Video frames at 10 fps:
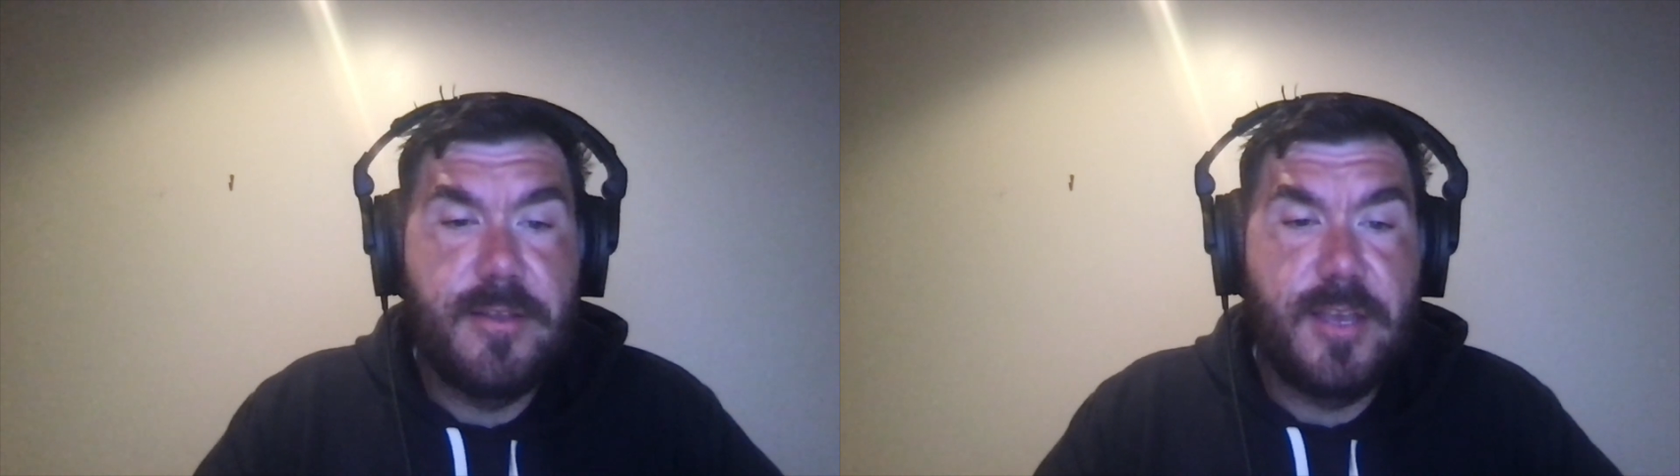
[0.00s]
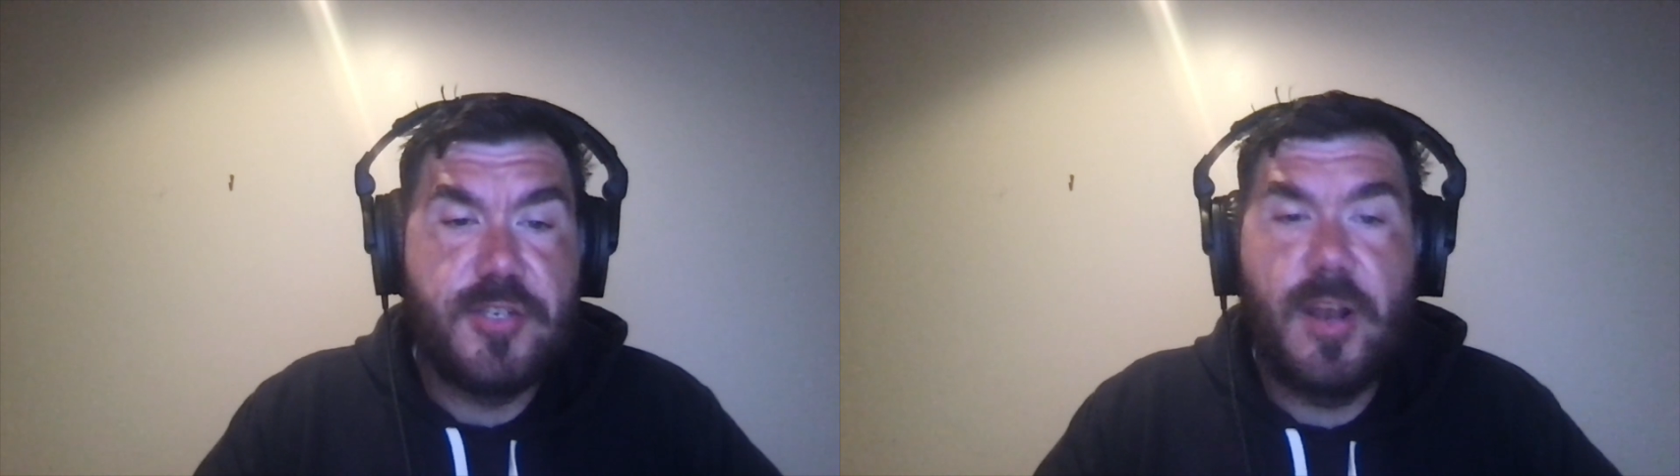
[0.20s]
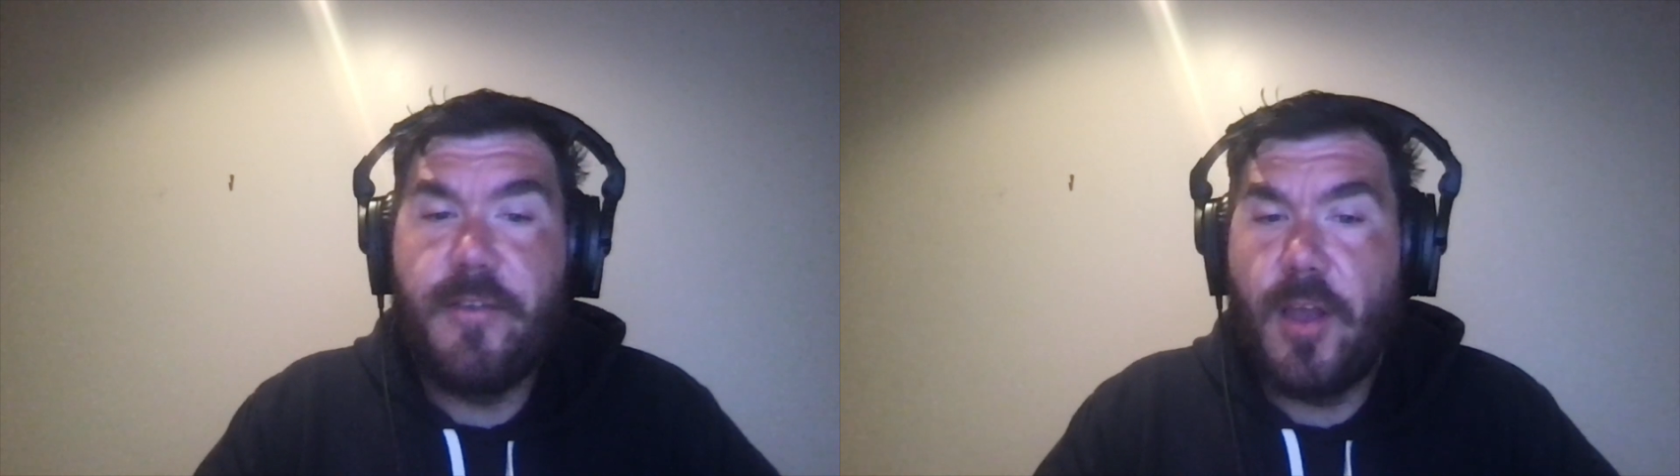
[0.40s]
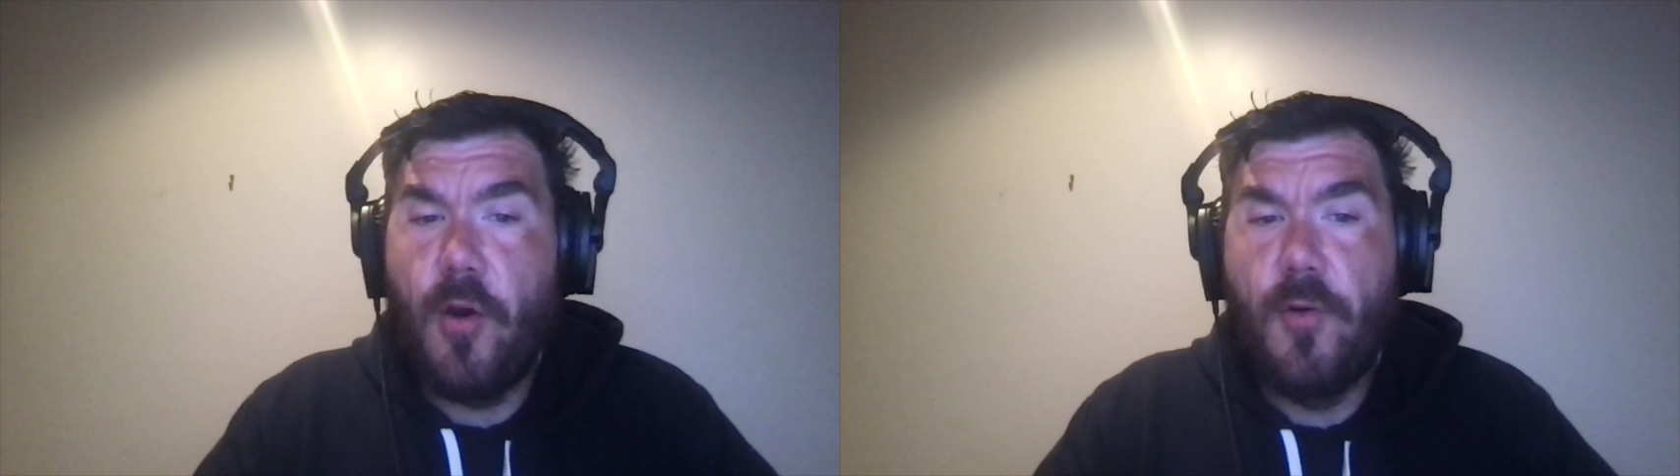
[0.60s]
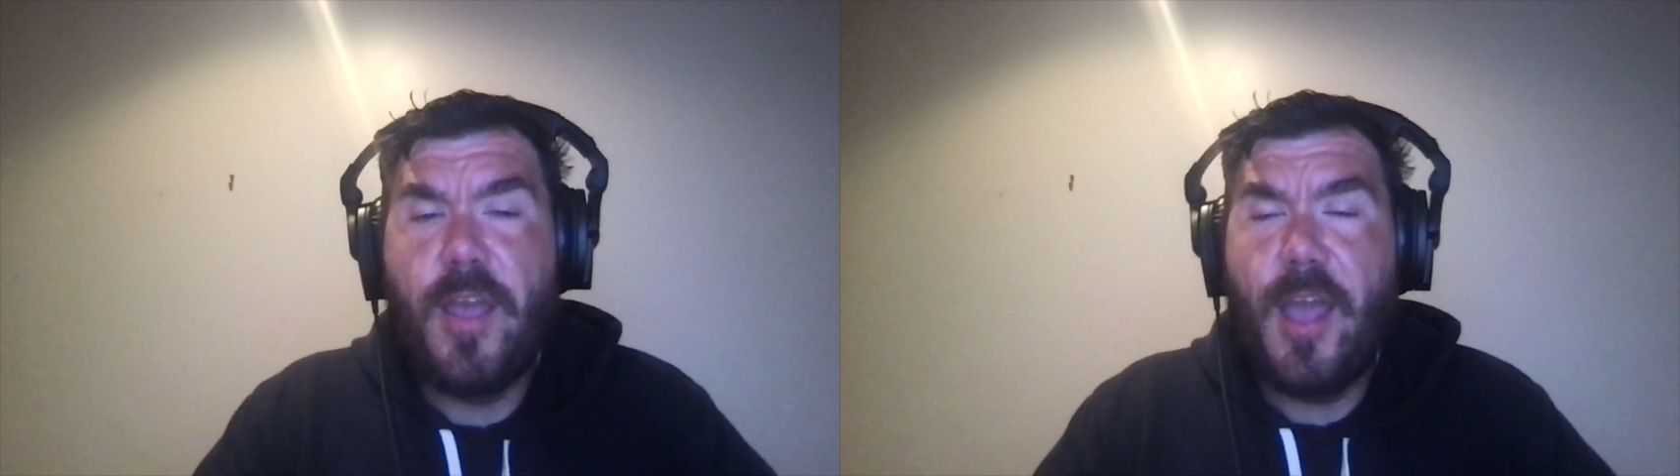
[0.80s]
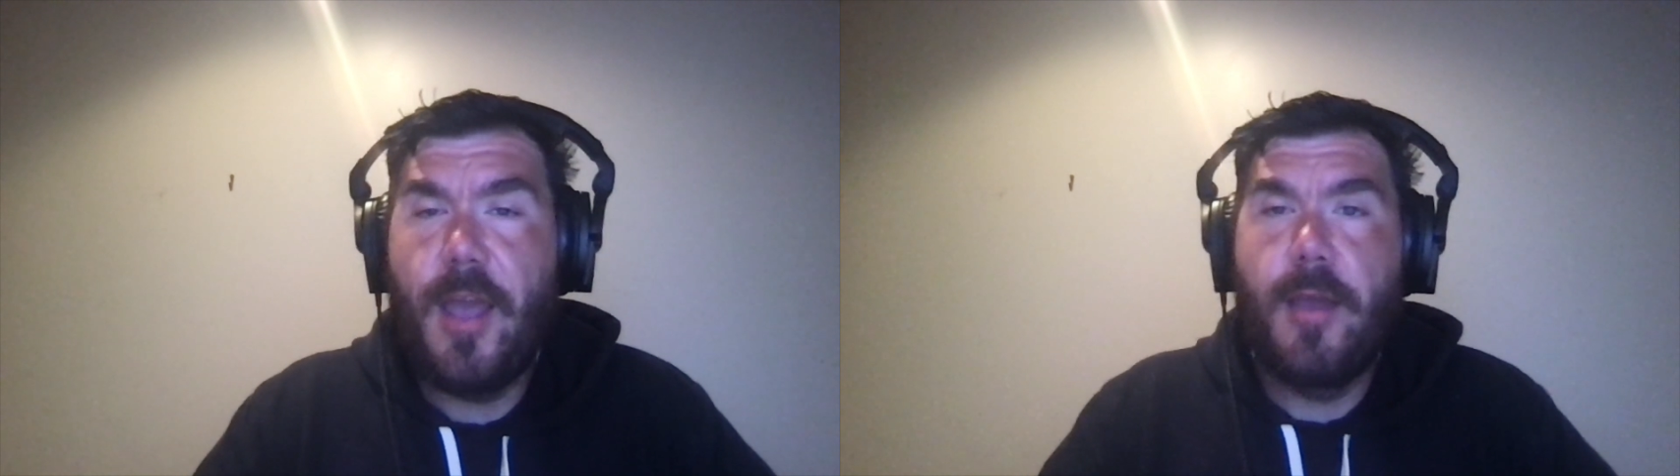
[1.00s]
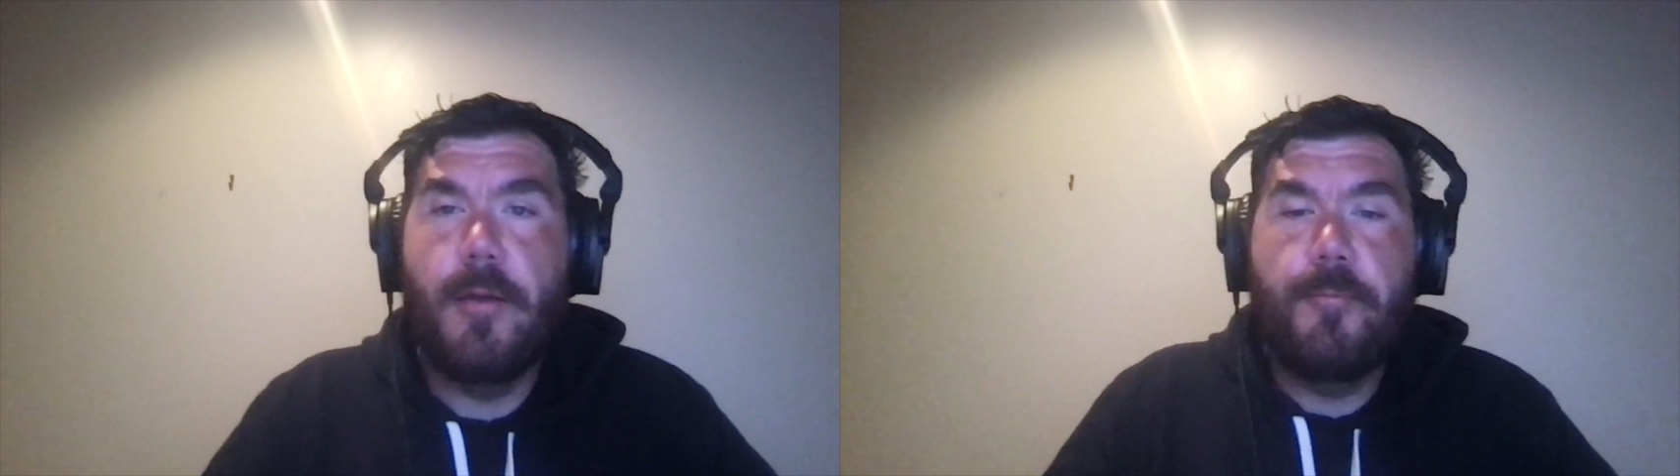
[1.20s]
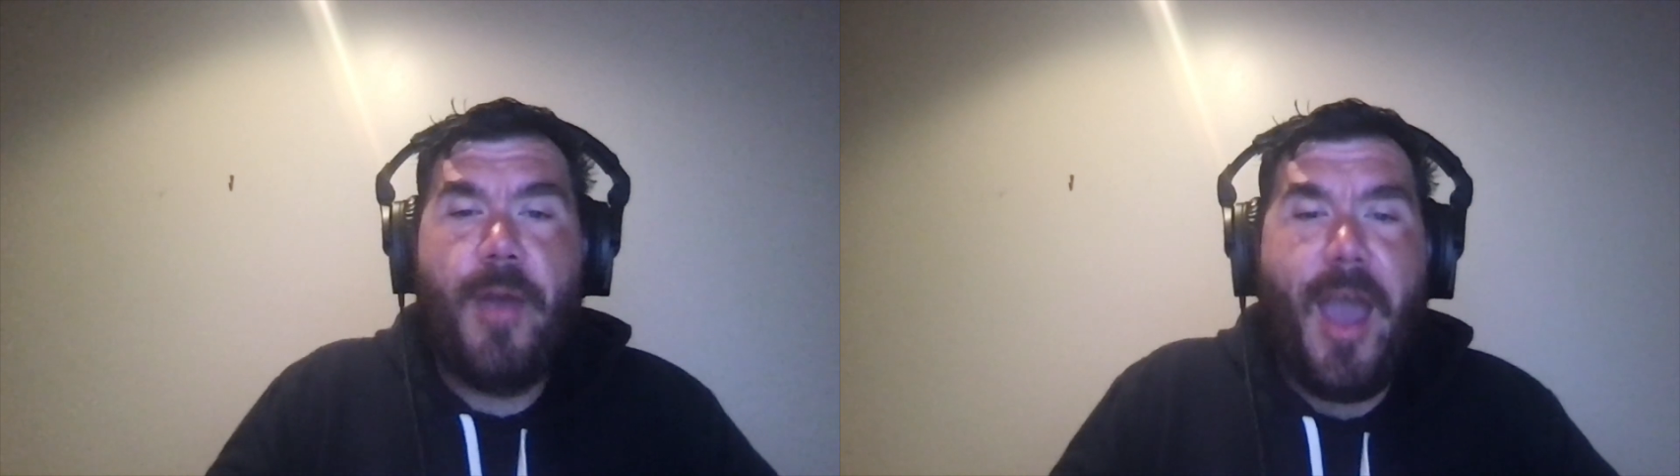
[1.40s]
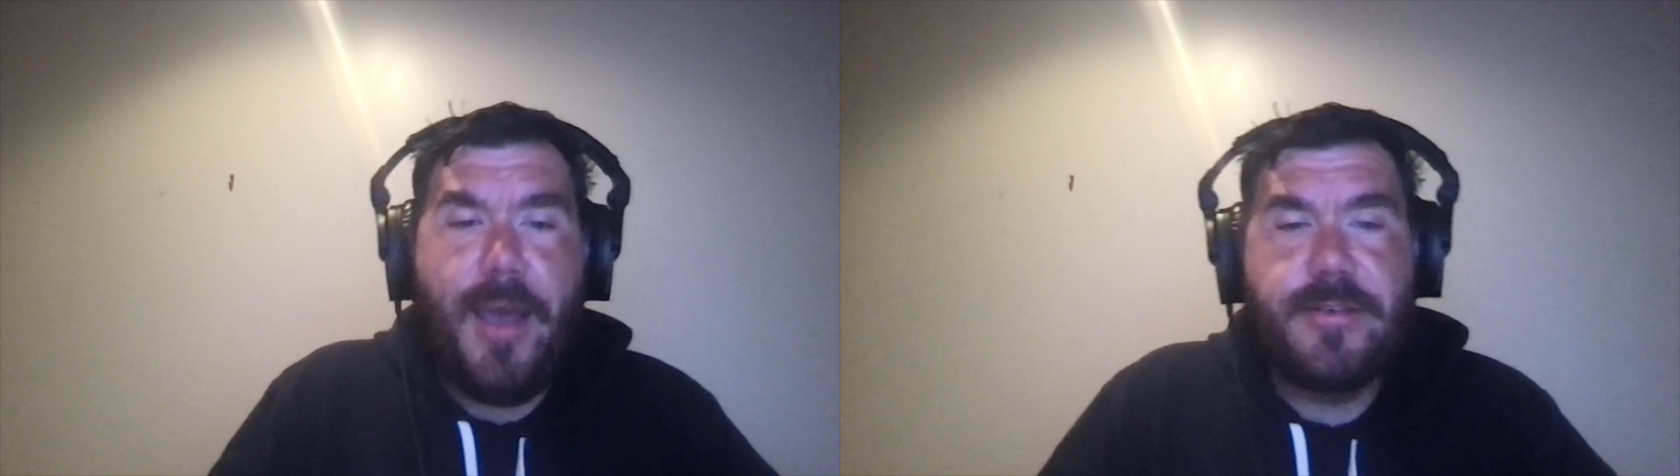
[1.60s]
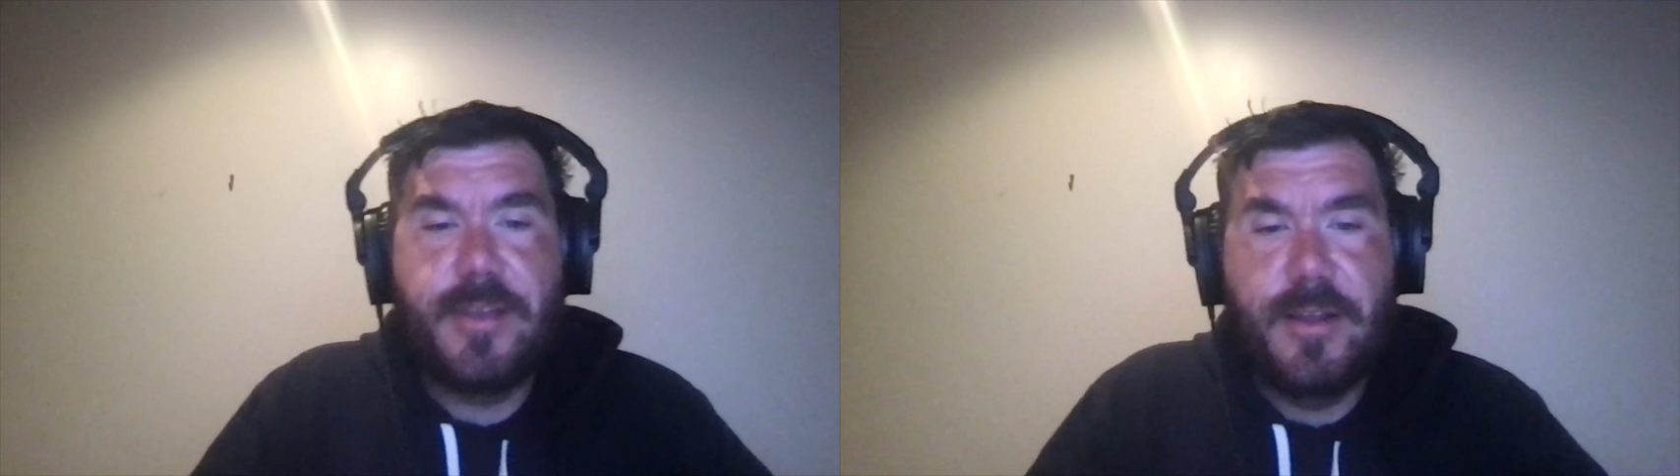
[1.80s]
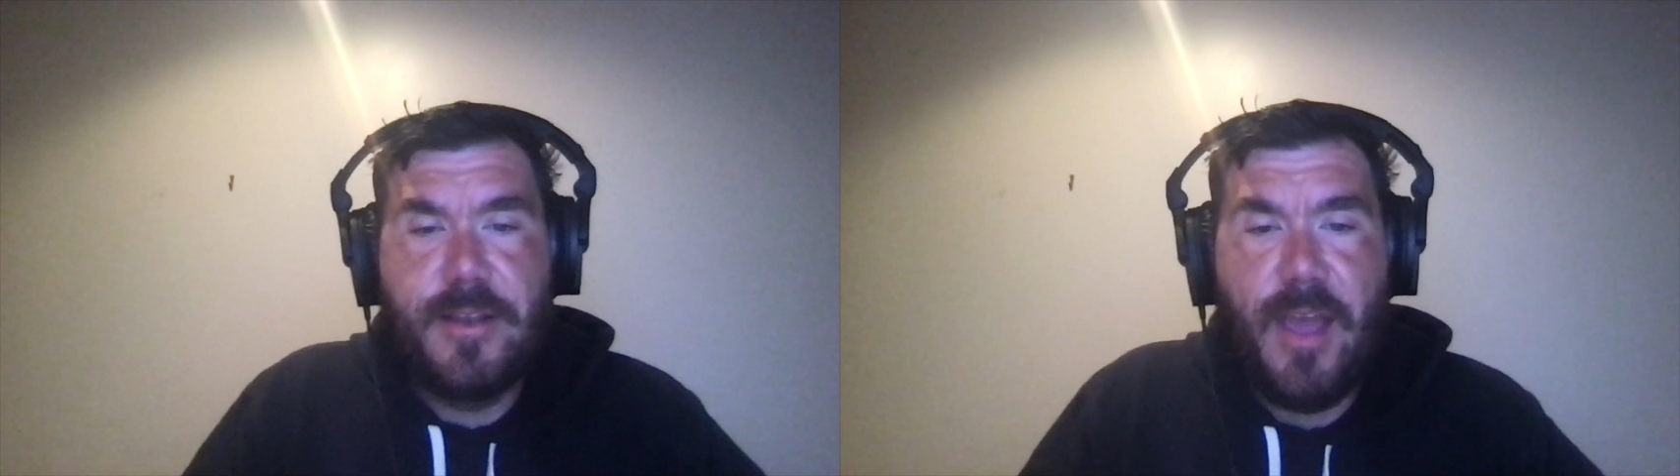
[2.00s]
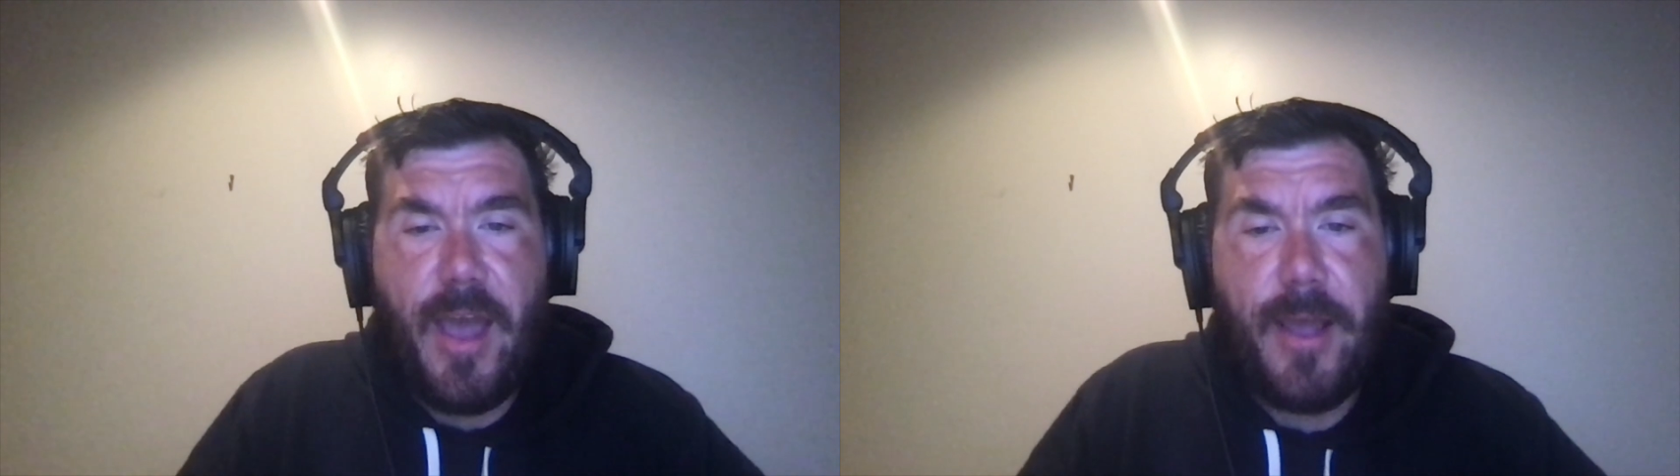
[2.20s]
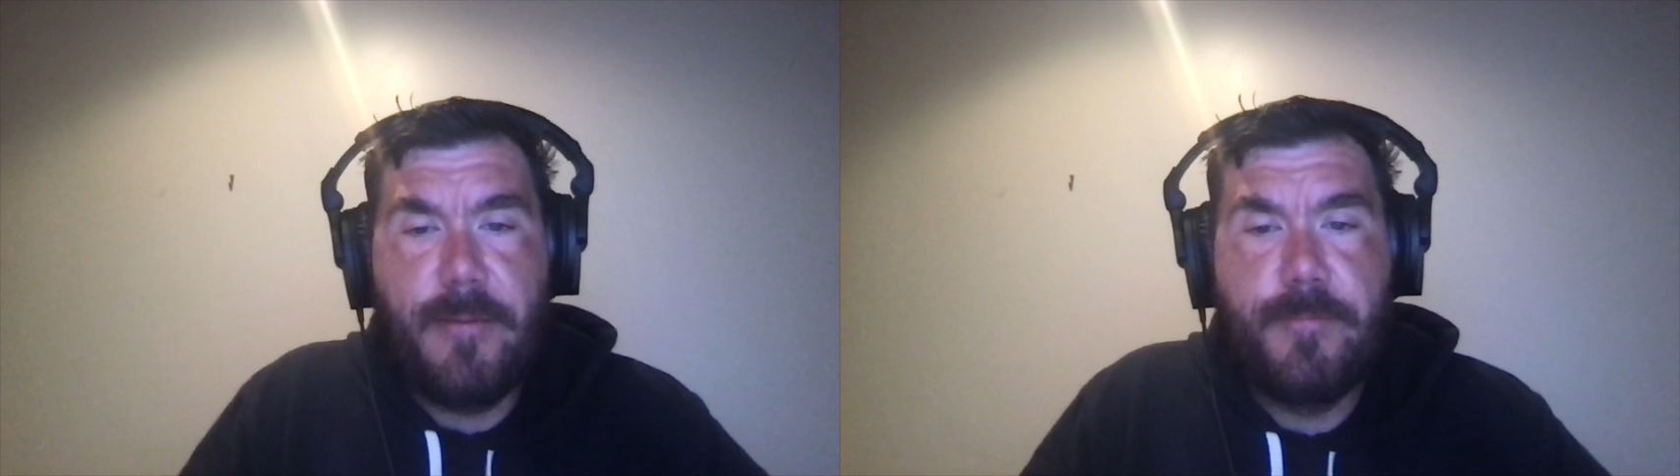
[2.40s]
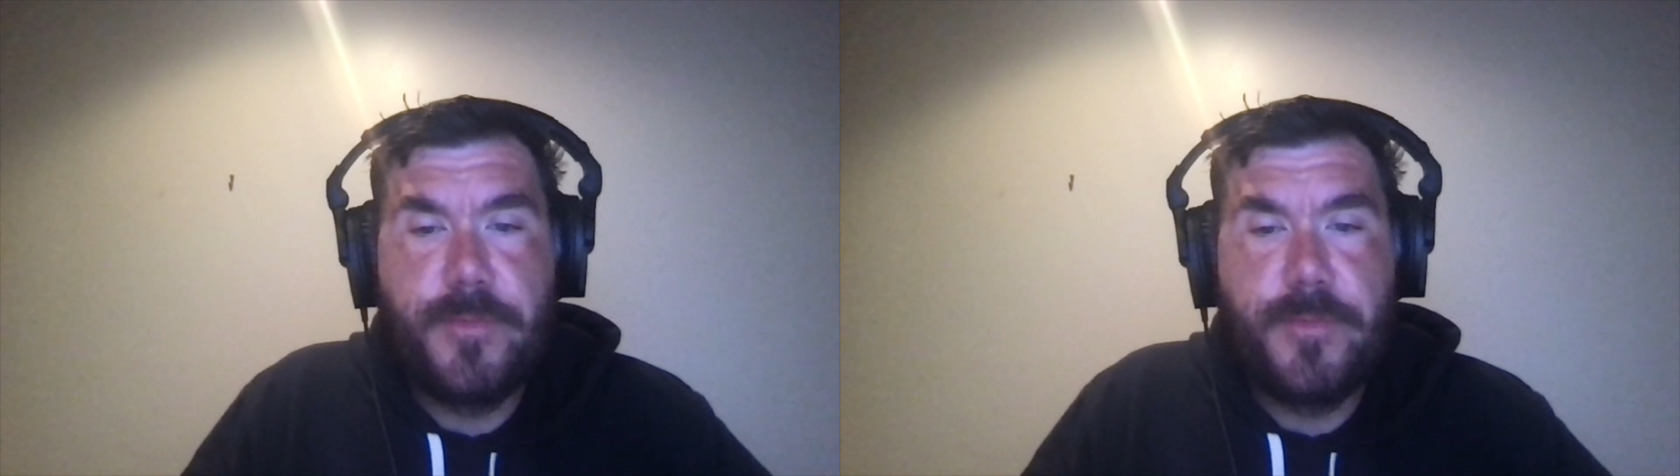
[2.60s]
They should have an okay passing attack.